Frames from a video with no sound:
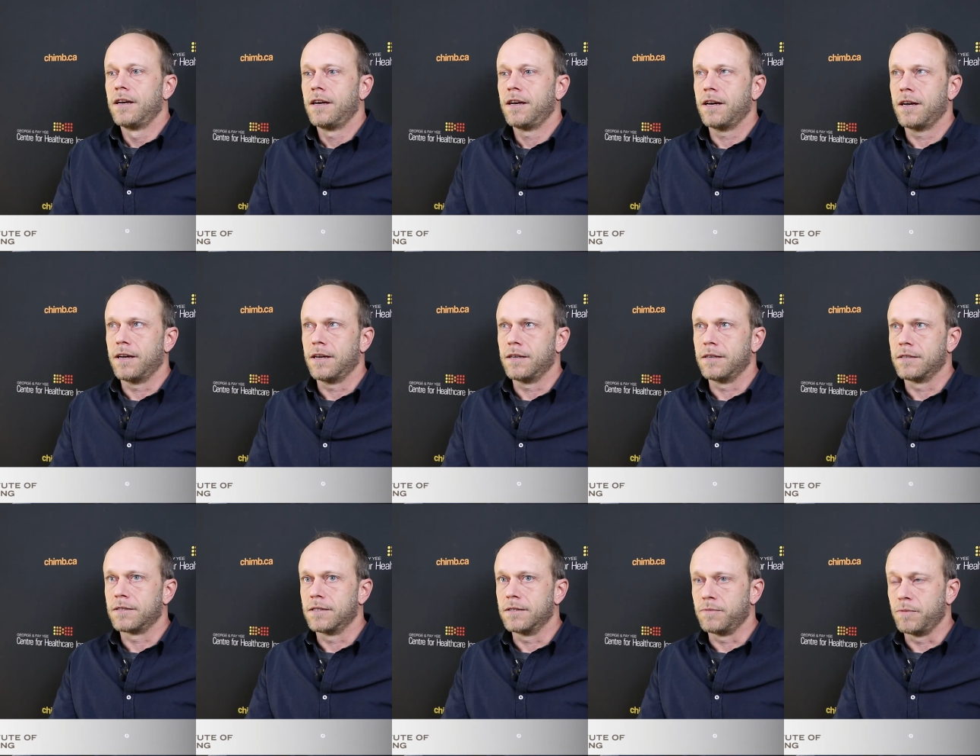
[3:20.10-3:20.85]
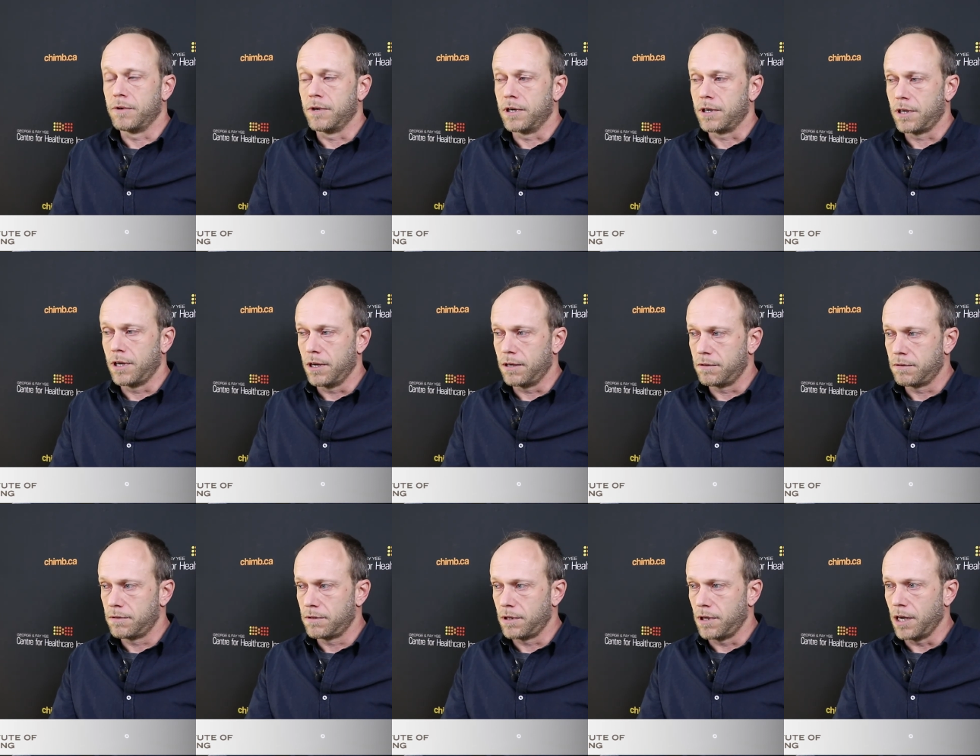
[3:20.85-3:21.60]
And this is where it
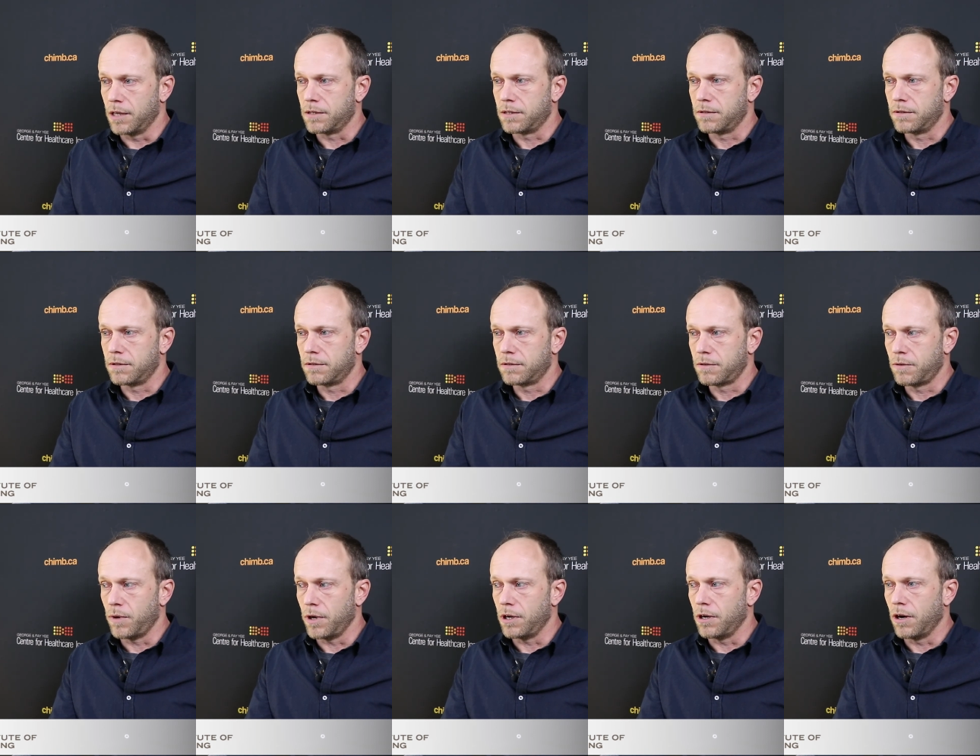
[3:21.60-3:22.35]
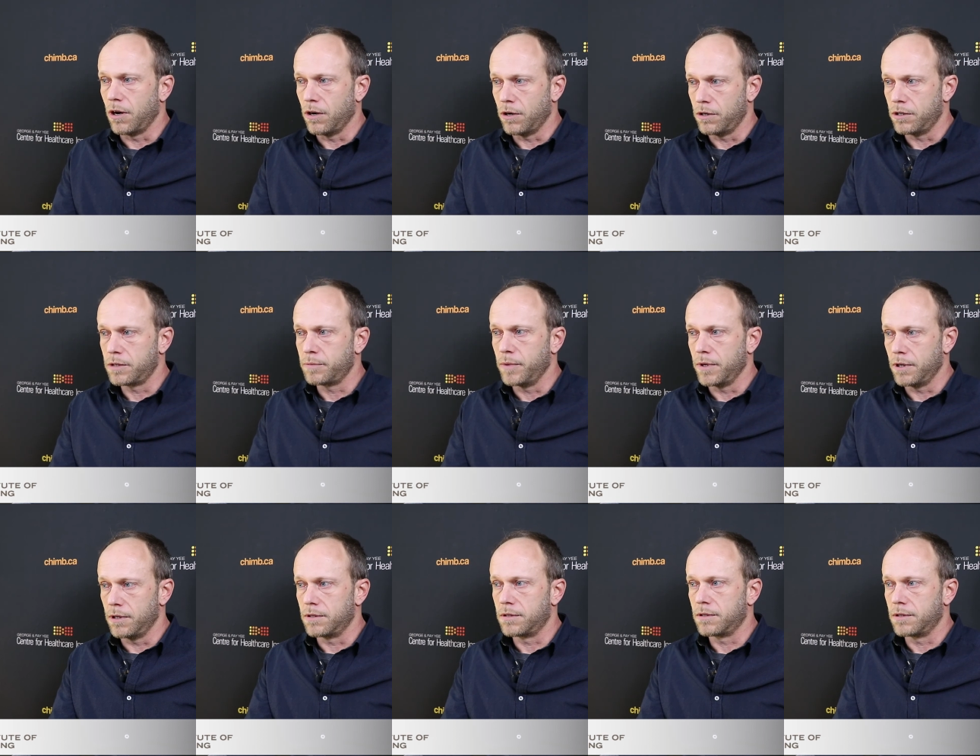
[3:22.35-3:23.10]
gets quite harsh,
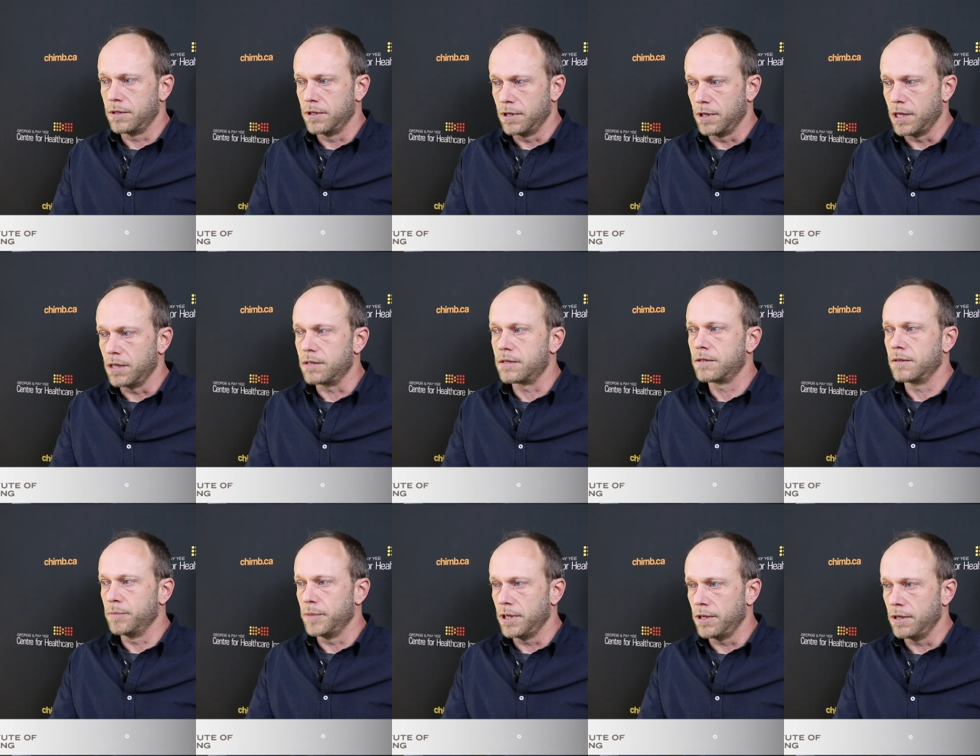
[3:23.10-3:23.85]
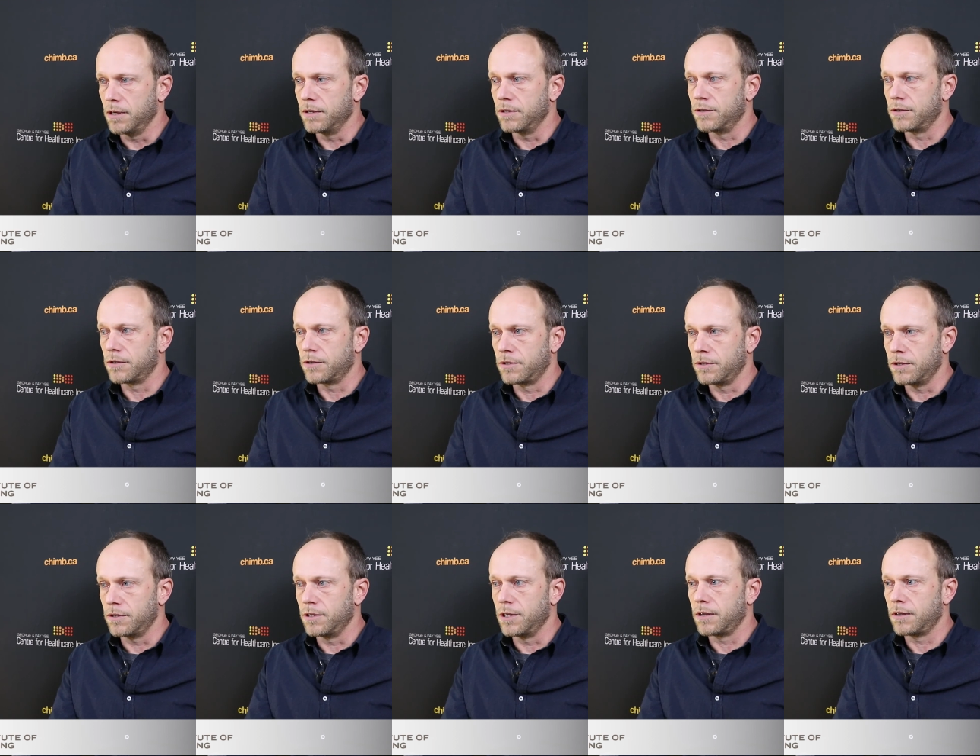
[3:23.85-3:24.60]
but it needs to be
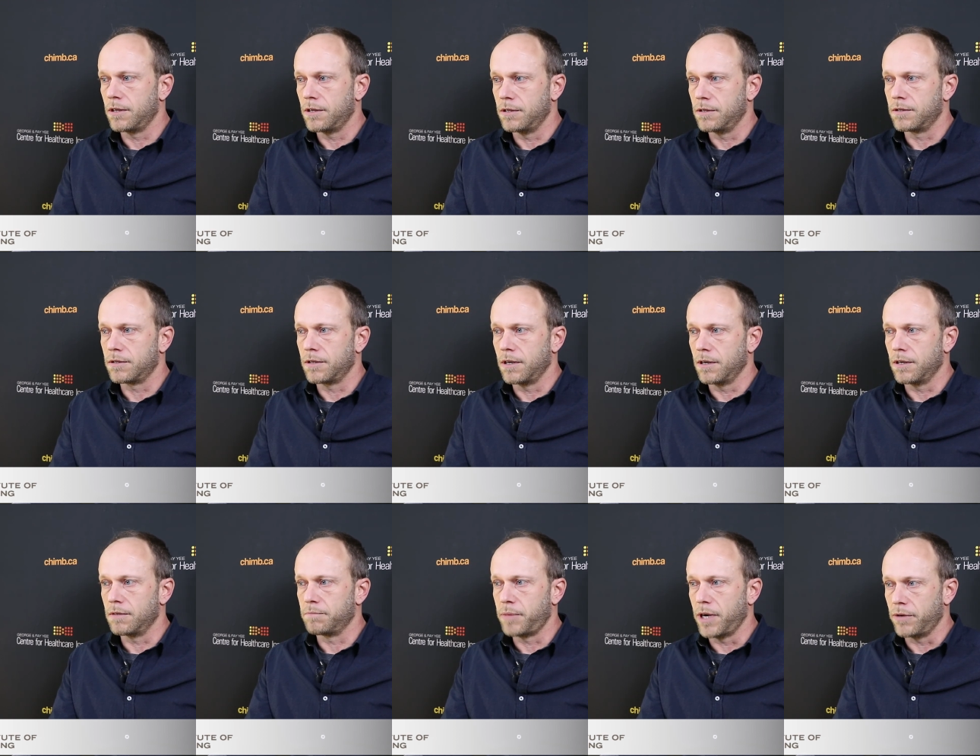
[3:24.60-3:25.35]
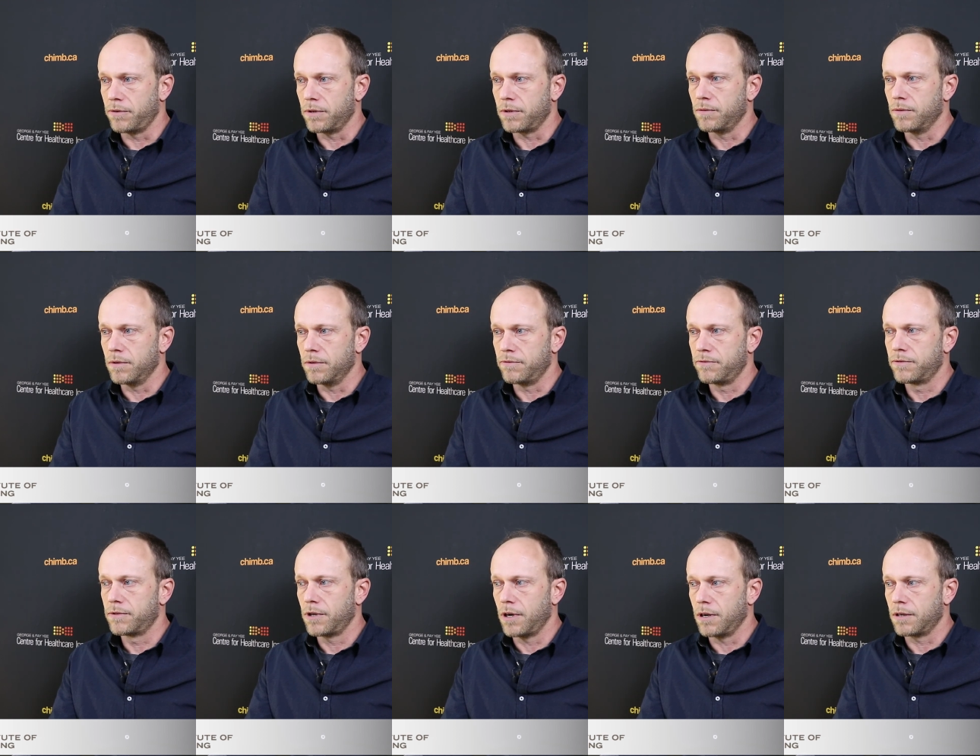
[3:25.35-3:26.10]
understood that and Patrick
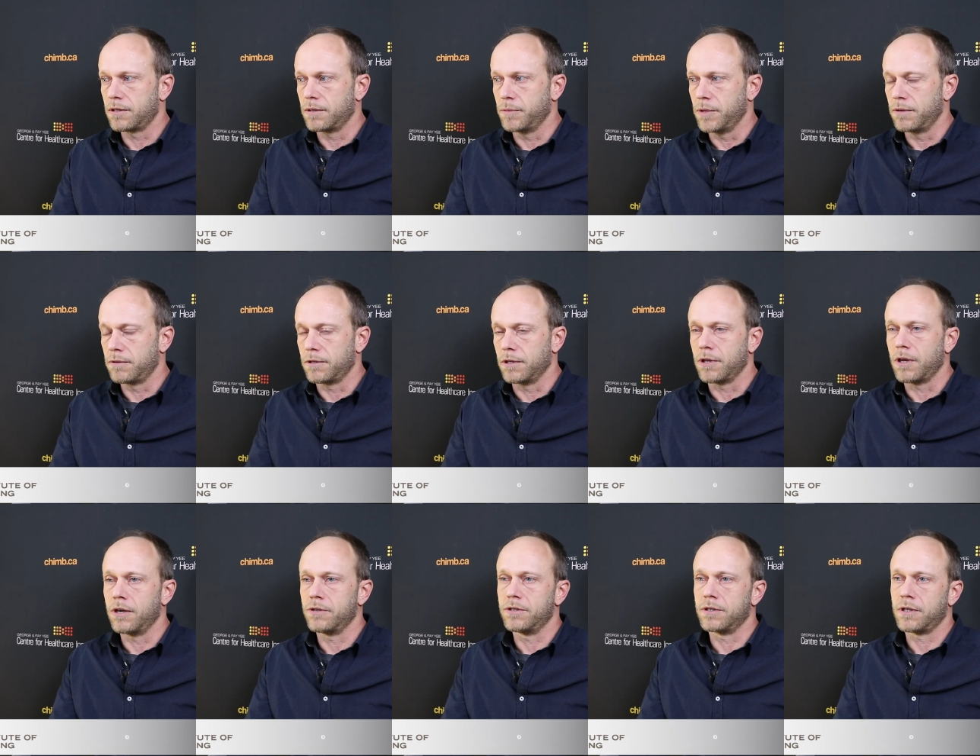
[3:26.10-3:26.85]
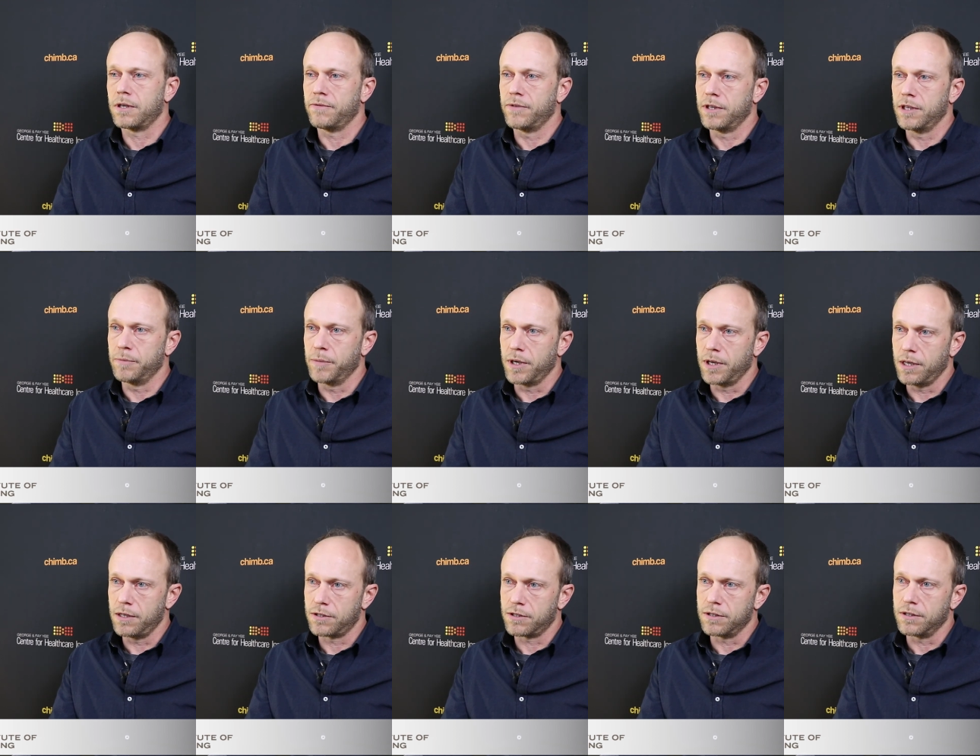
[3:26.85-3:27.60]
Wolfe talks about the logic of
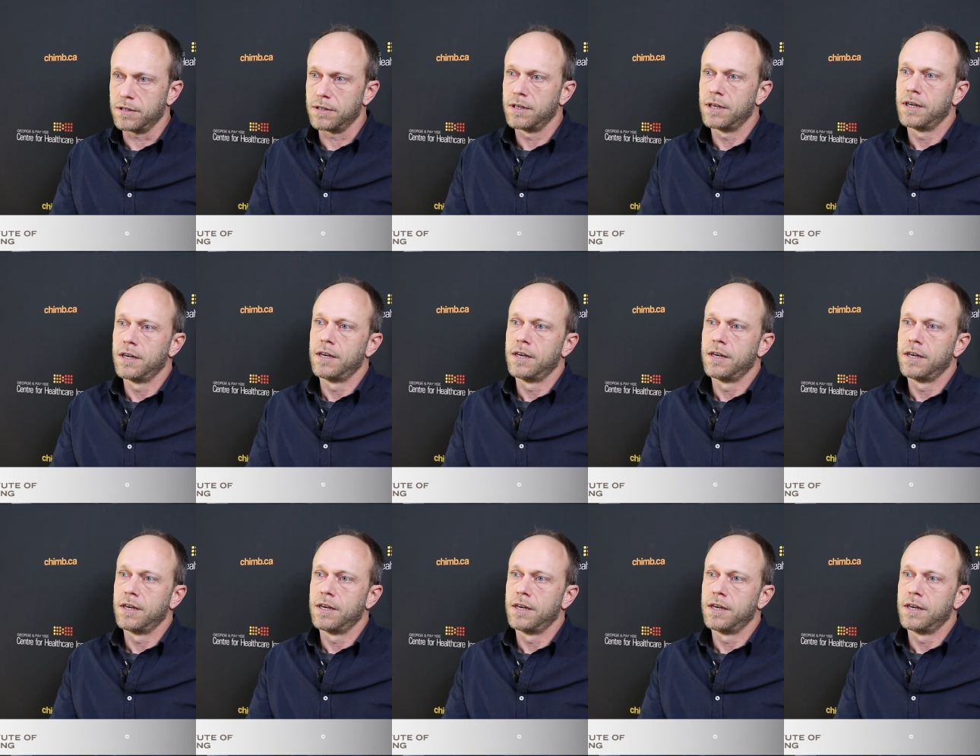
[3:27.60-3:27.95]
elimination.